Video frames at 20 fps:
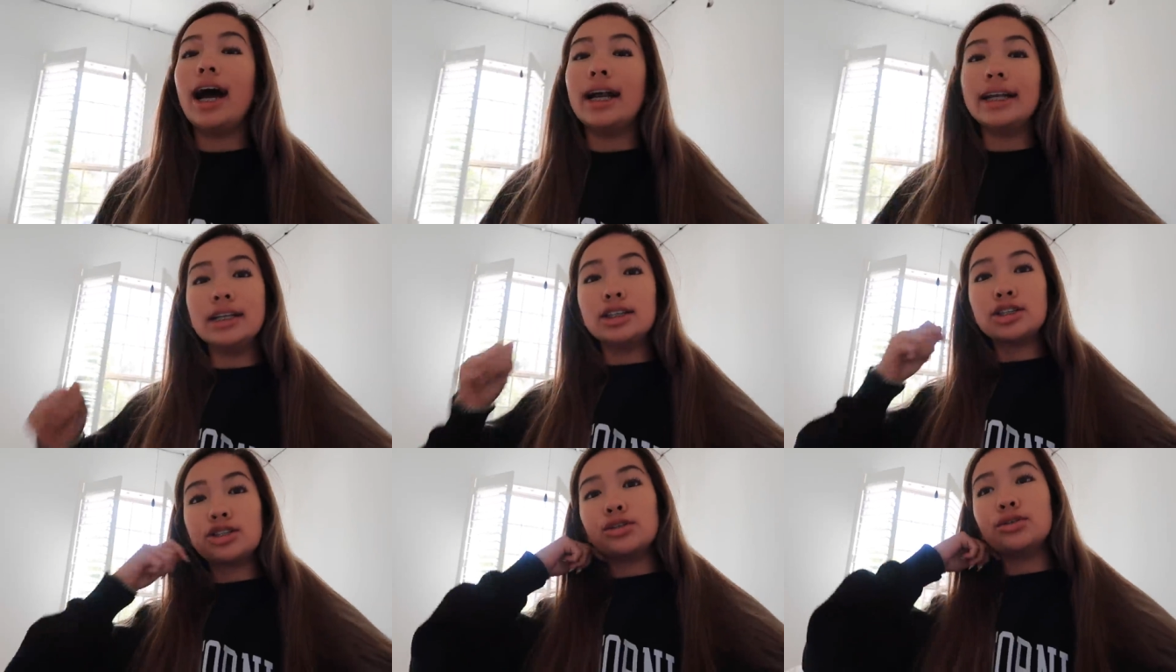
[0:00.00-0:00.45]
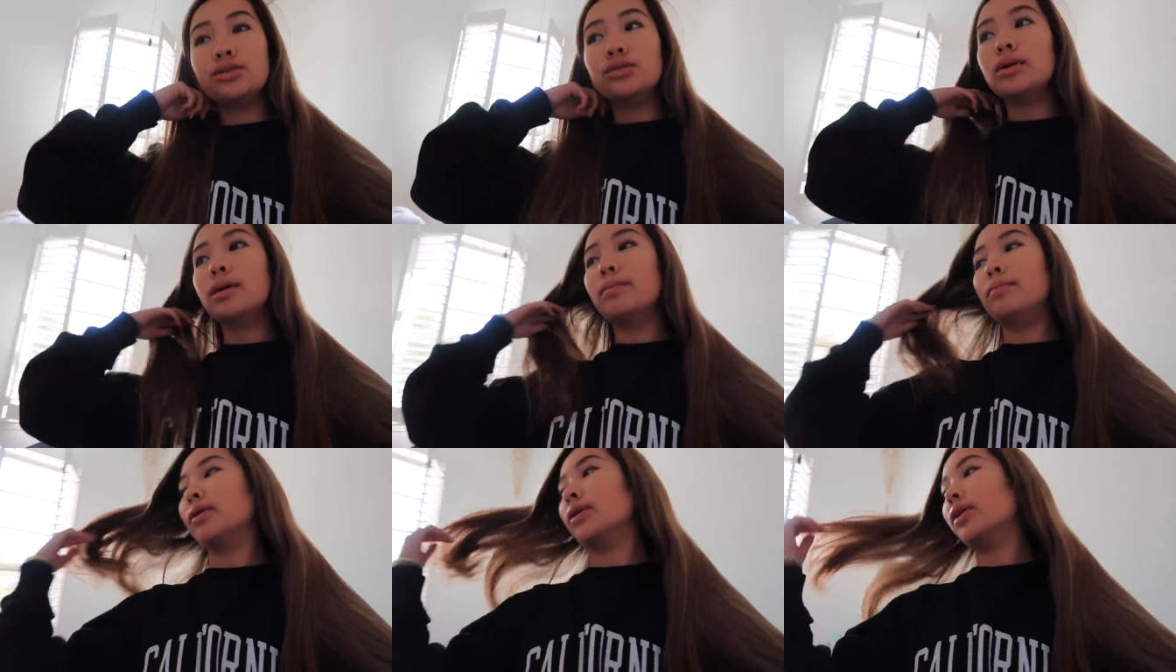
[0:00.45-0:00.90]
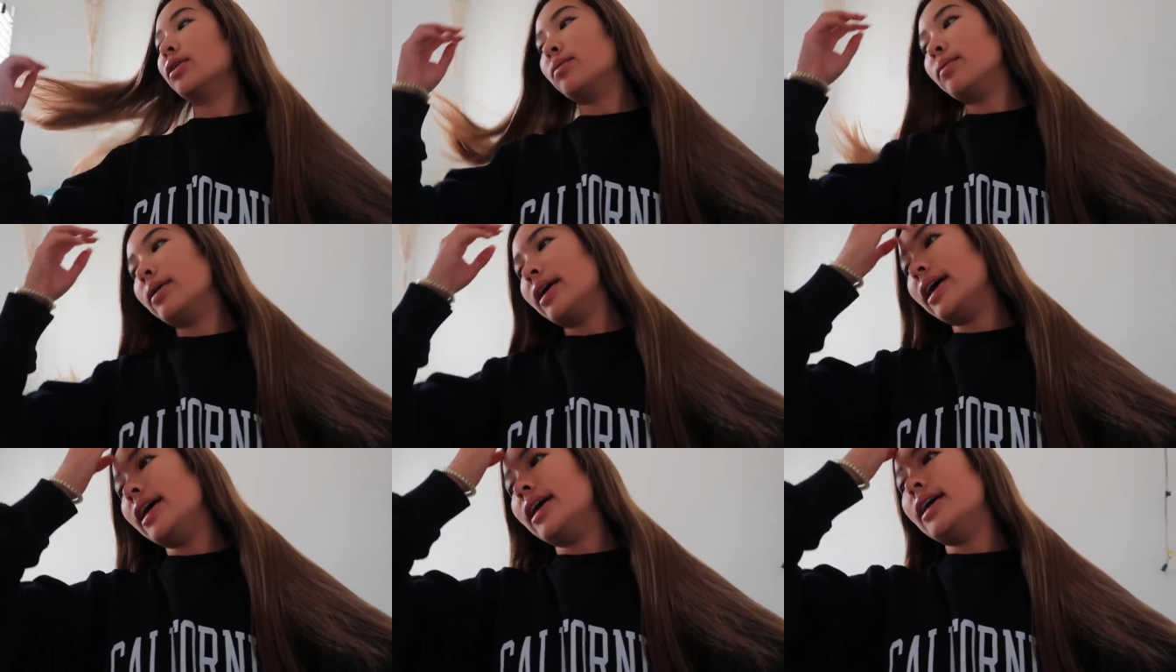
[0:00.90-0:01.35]
I need to put
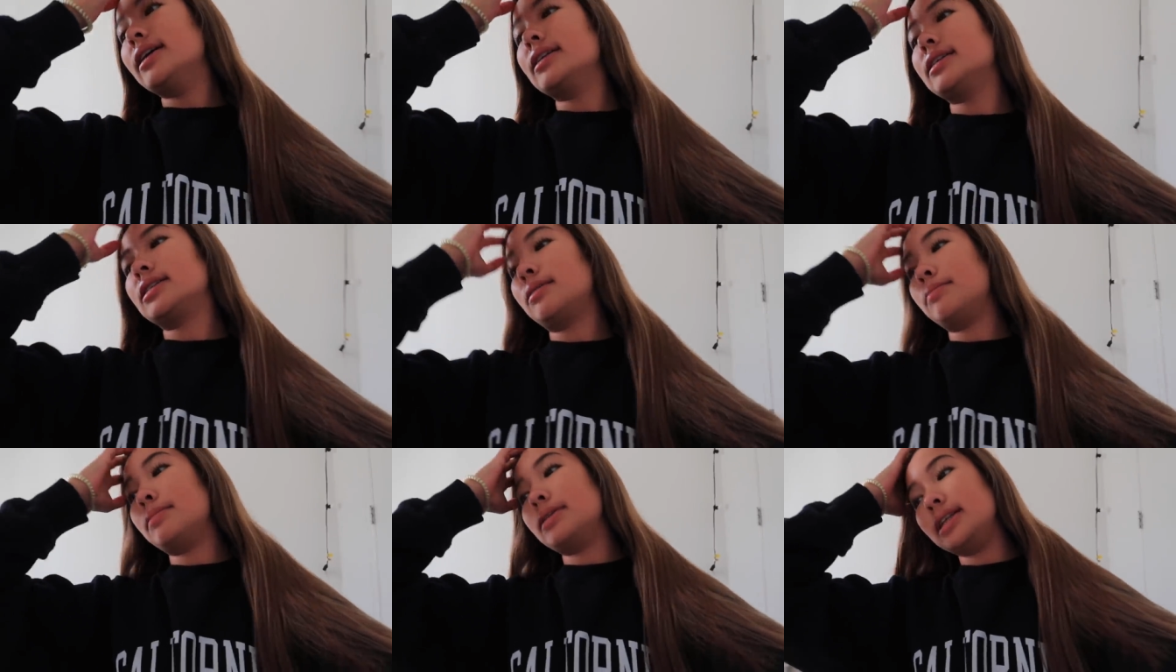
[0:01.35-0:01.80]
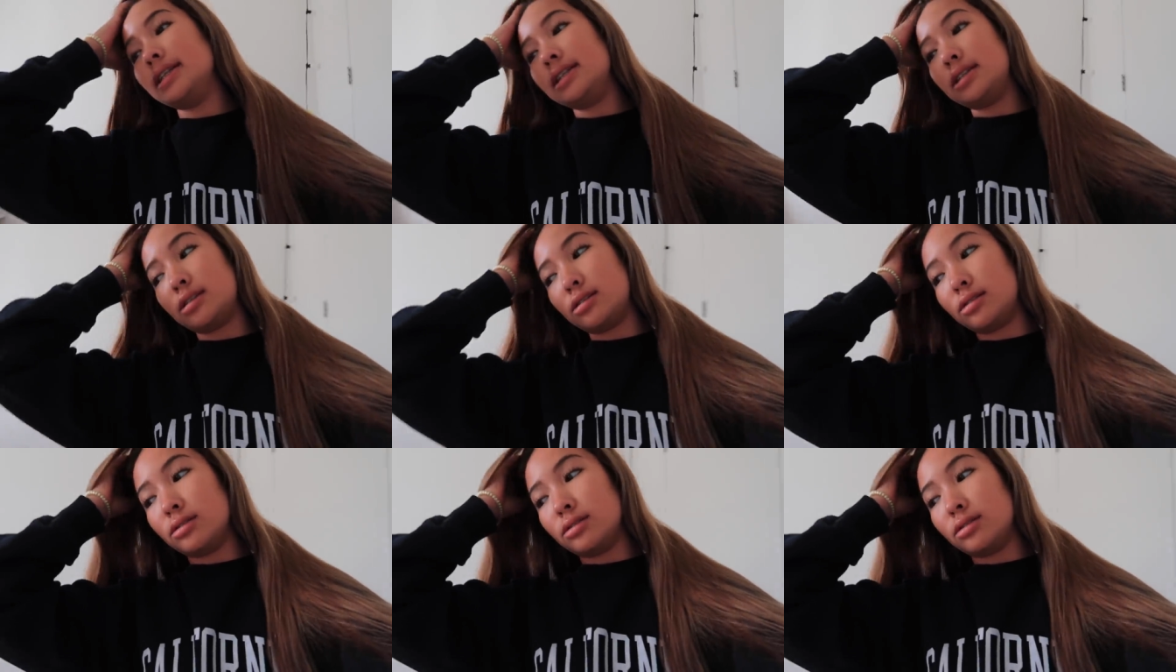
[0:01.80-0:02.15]
away some of these